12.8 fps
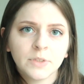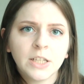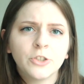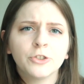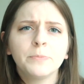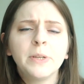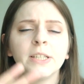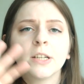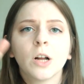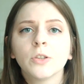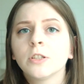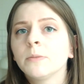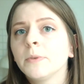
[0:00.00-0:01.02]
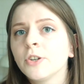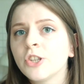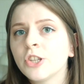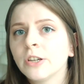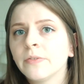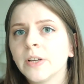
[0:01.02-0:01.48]
It took me to customer
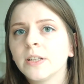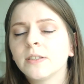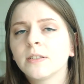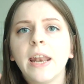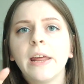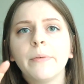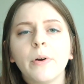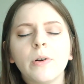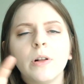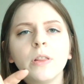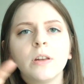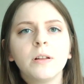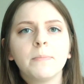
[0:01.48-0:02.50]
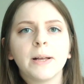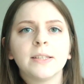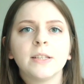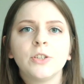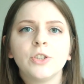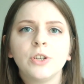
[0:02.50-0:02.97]
service and I wrote a little
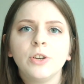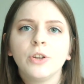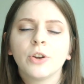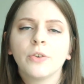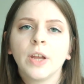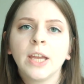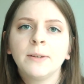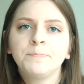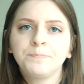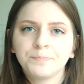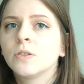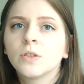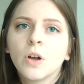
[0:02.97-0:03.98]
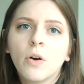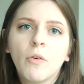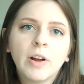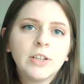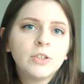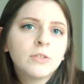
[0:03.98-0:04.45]
message in Korean.
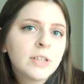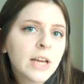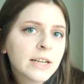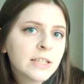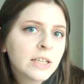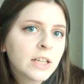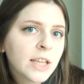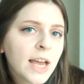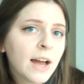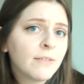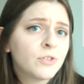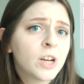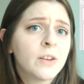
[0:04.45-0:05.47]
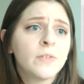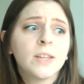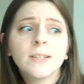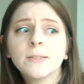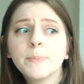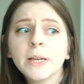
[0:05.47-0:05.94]
So I do technically have
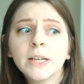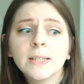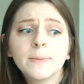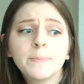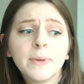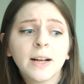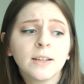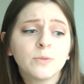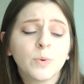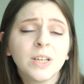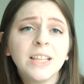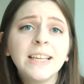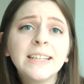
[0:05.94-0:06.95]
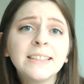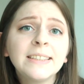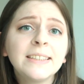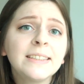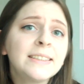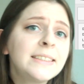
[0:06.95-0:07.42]
driving experience beyond 1
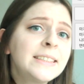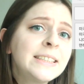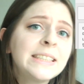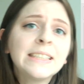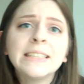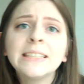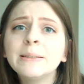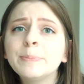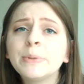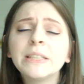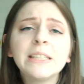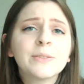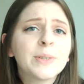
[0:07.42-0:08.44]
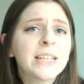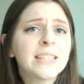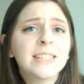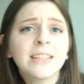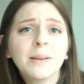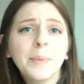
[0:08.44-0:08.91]
year. Please
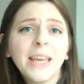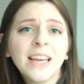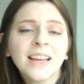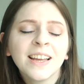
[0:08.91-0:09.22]
reconsider me.